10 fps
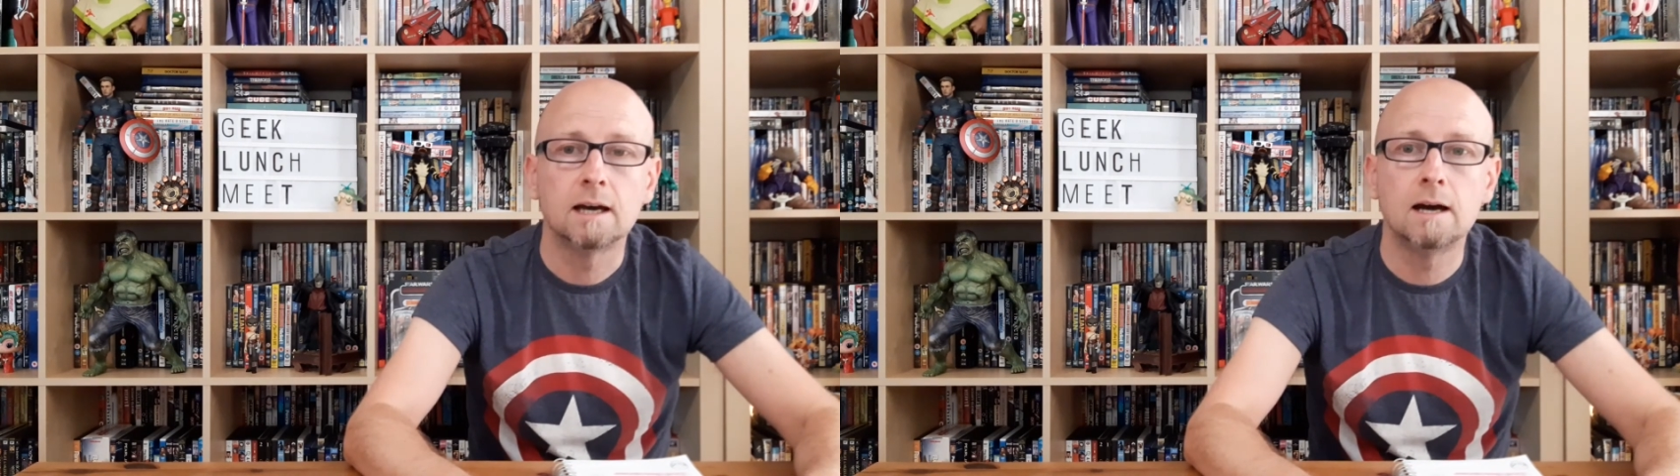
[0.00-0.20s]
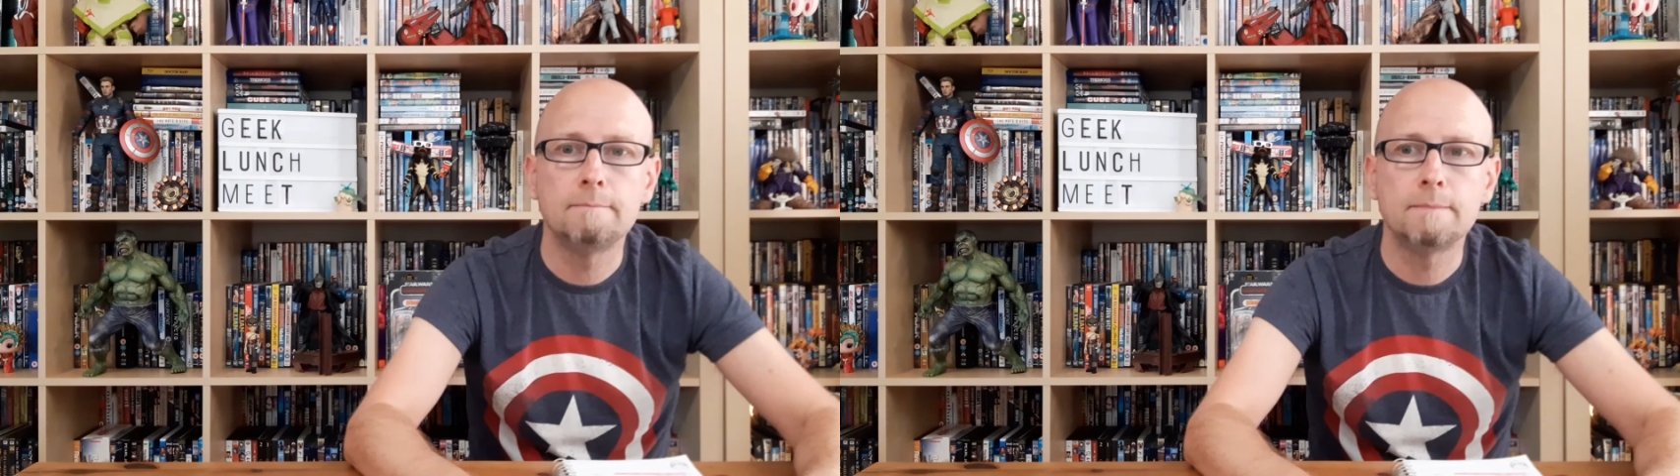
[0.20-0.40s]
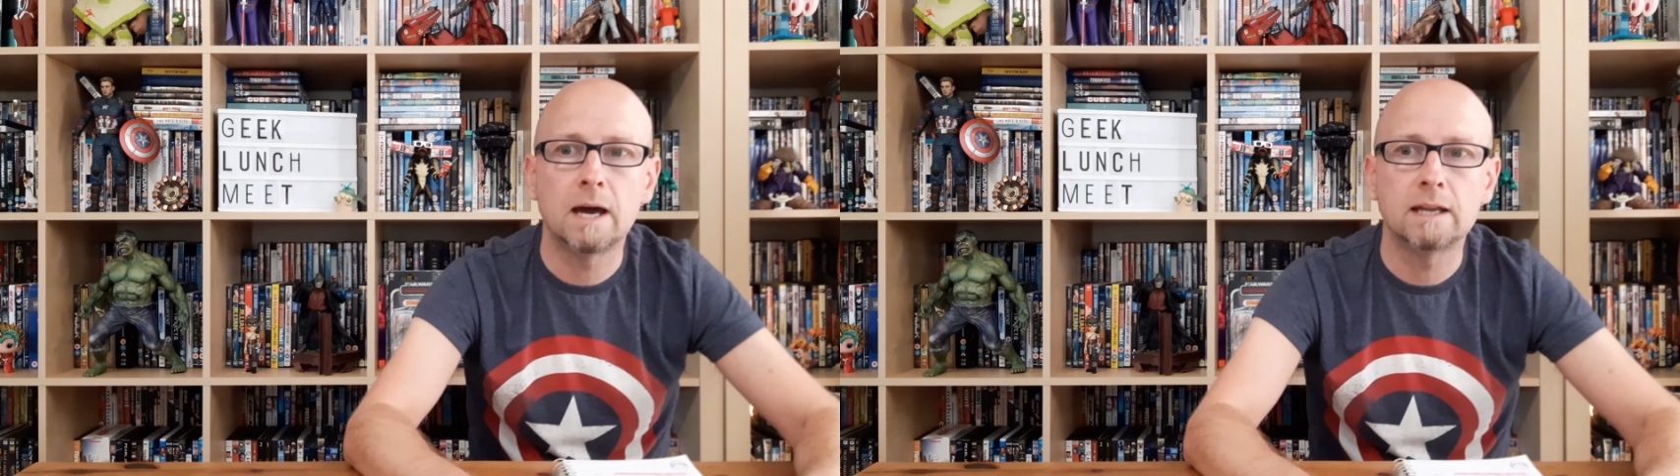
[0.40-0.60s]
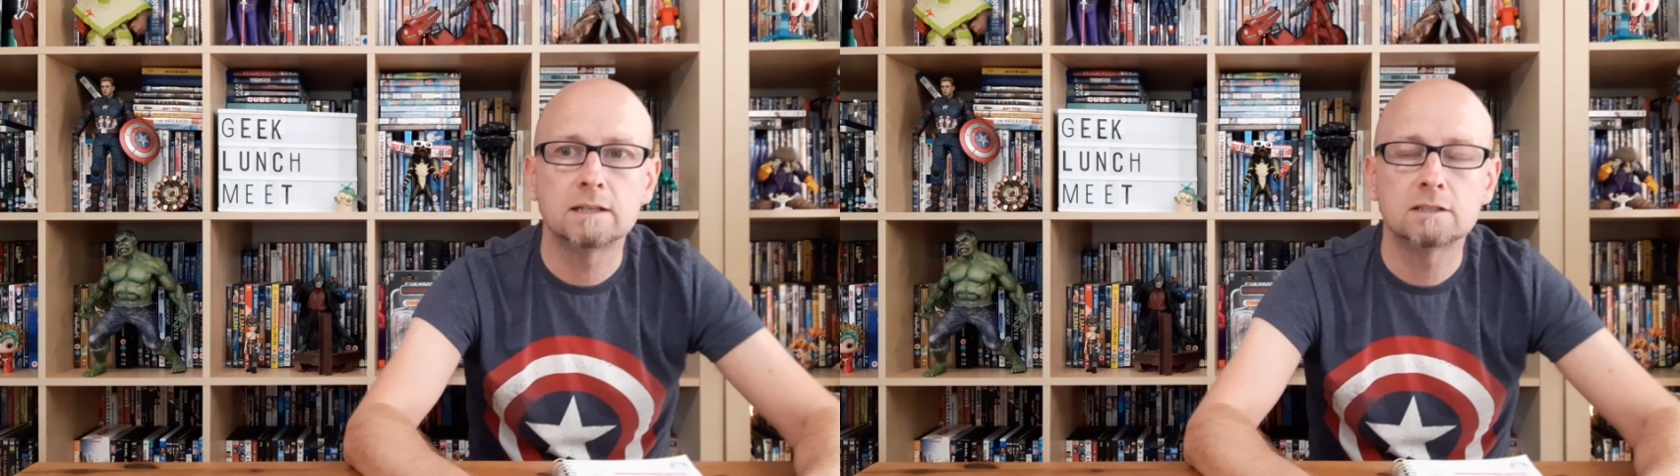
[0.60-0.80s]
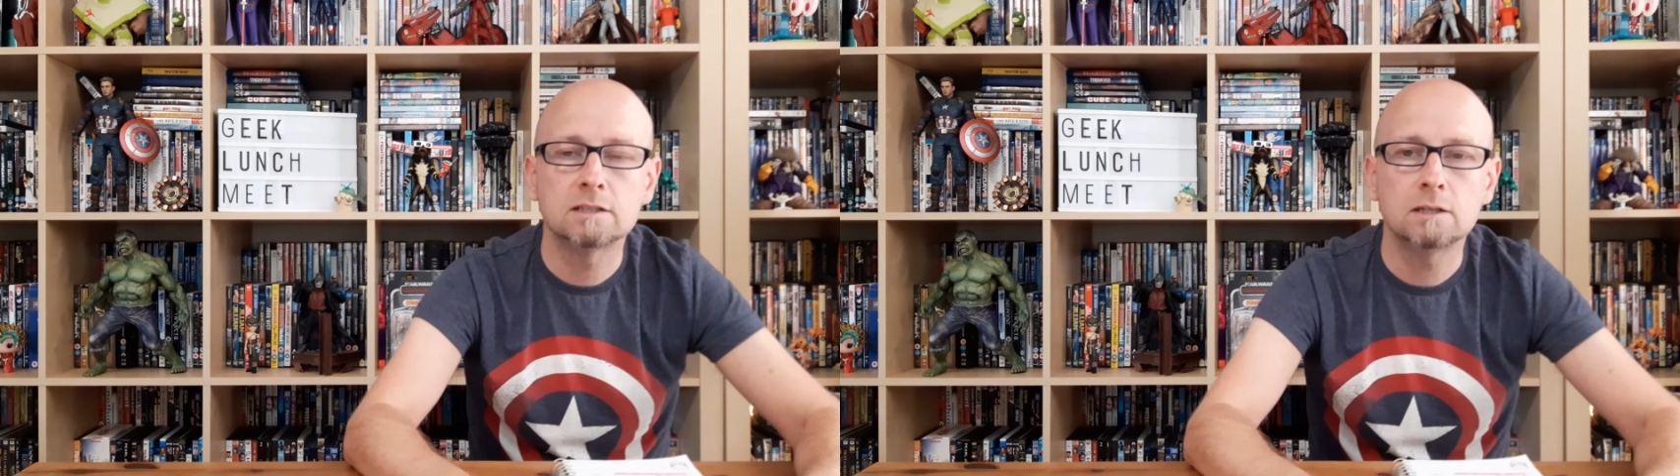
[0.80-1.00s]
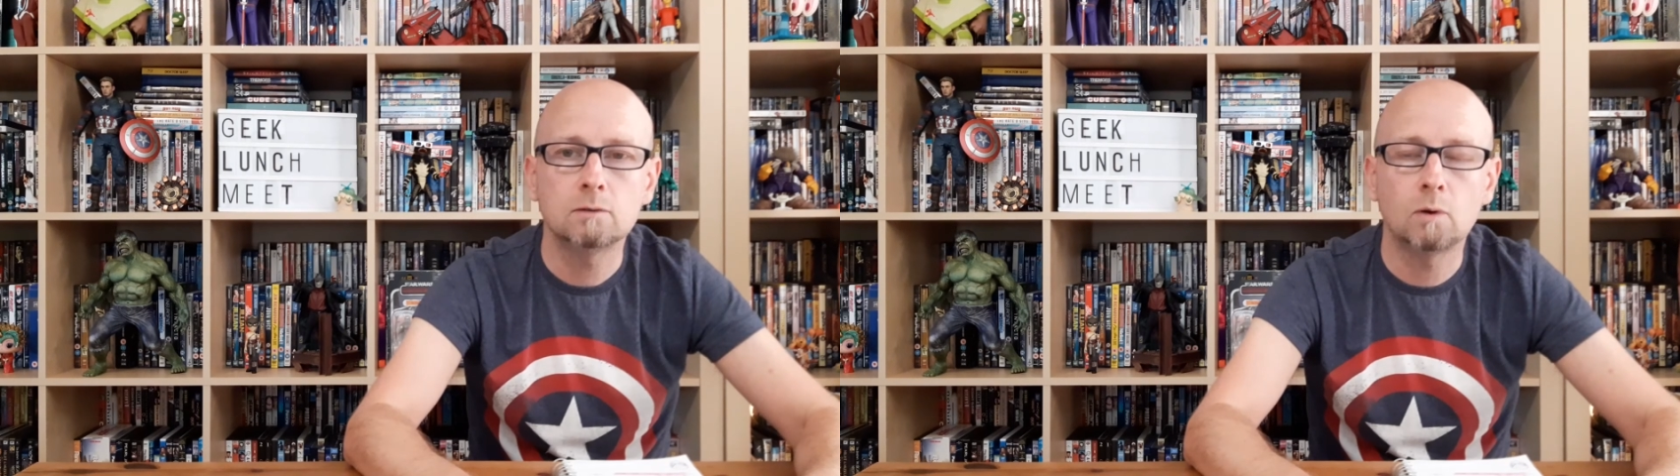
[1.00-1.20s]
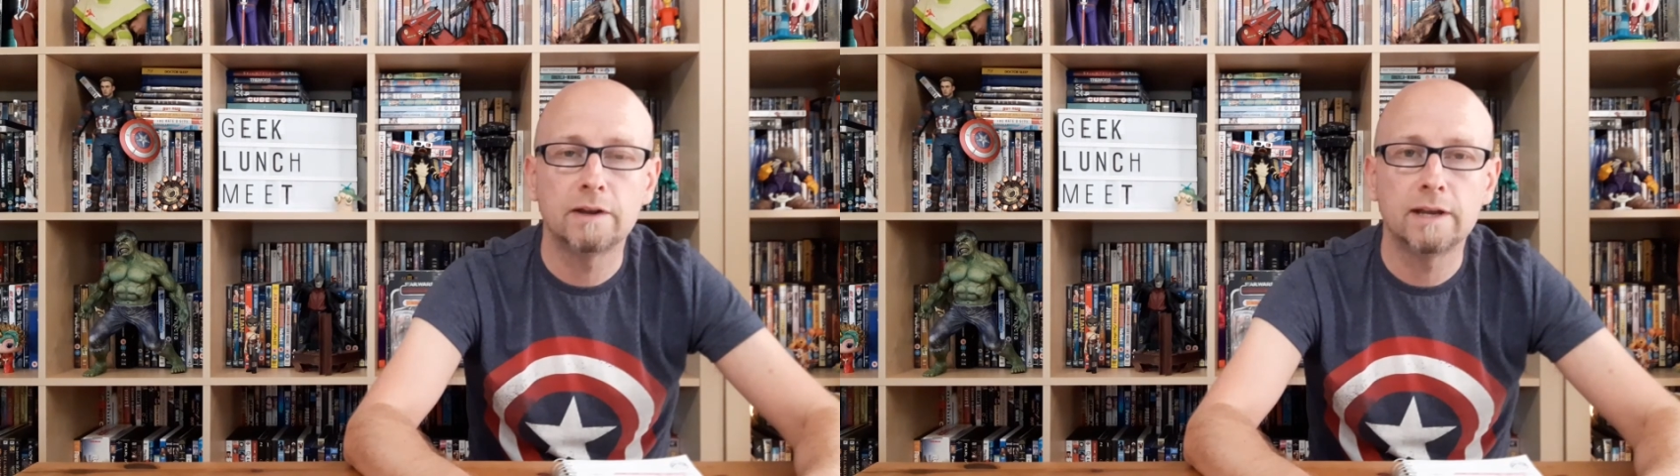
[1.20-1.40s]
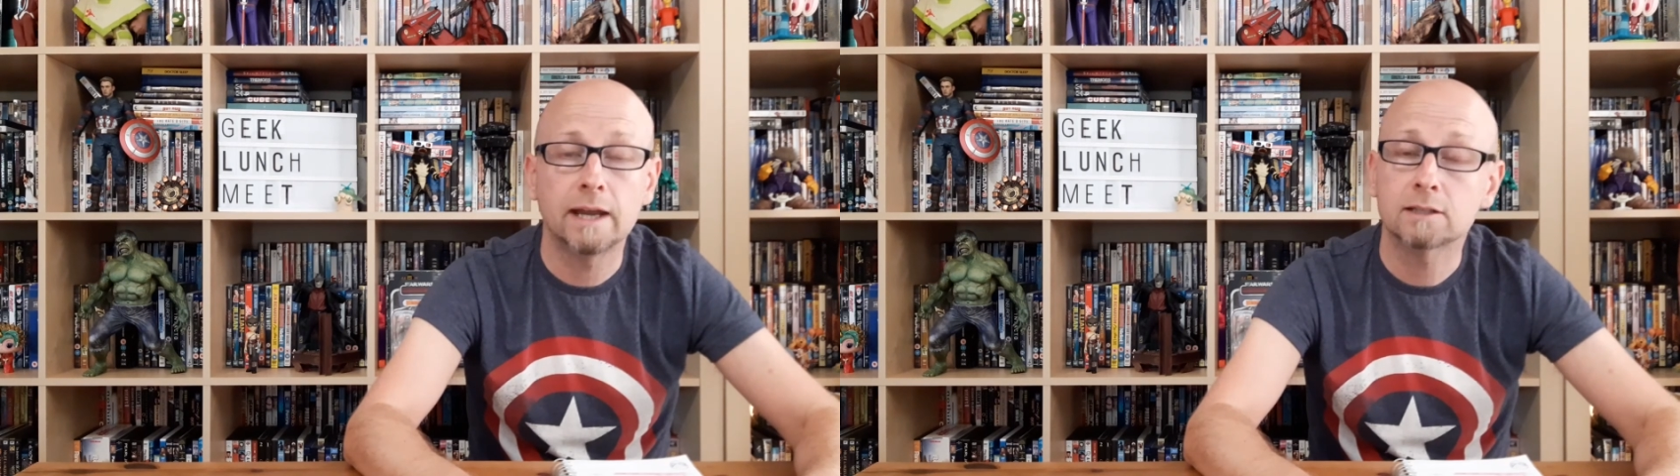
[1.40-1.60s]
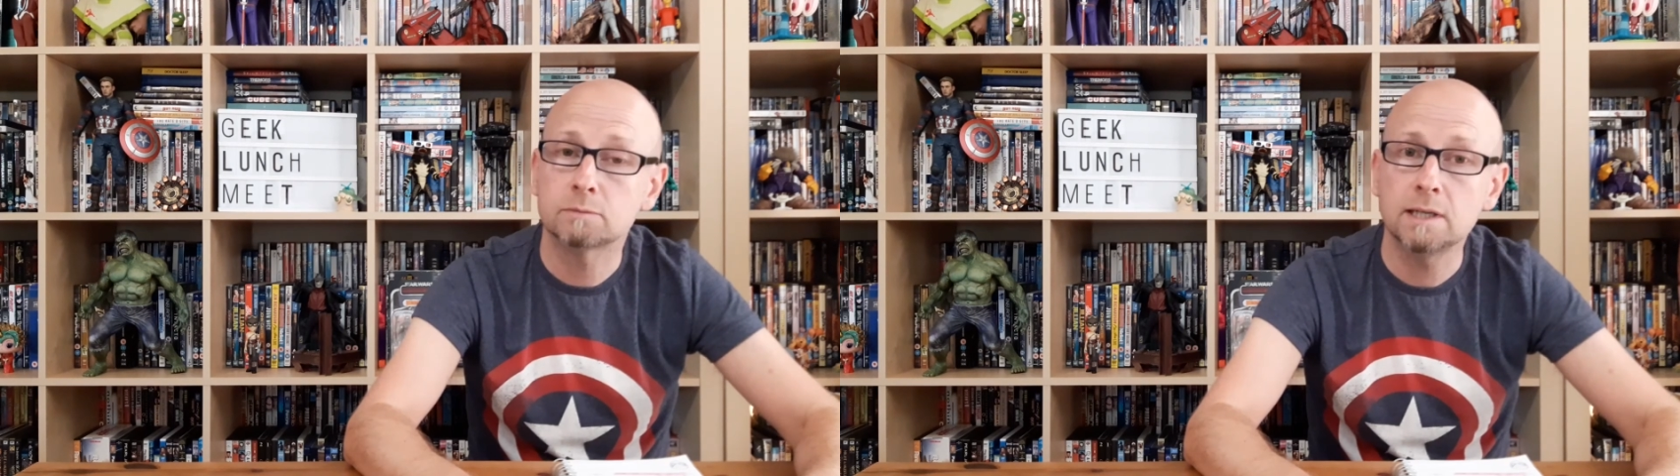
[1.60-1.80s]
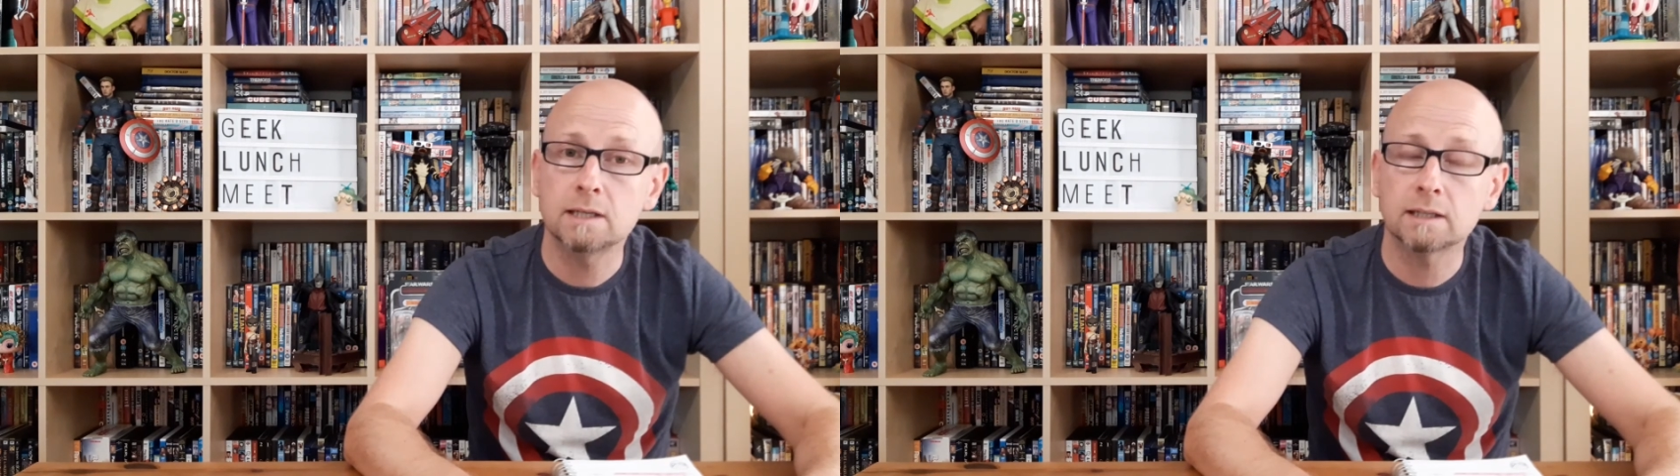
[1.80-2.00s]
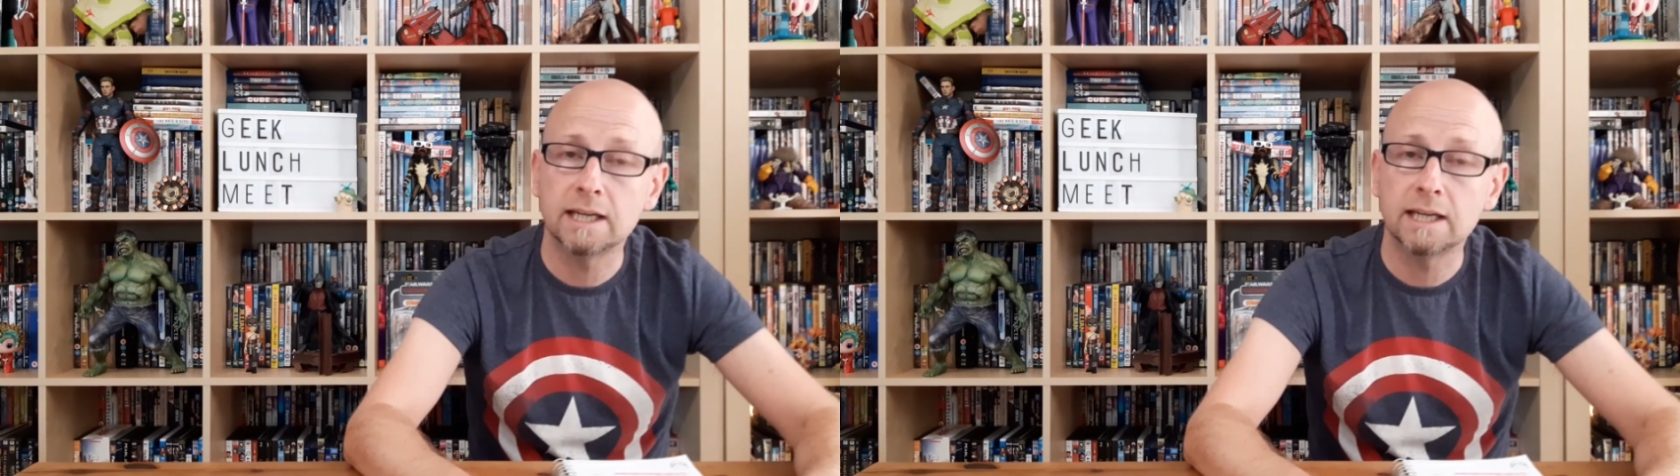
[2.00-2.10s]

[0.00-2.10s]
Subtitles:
And until next week,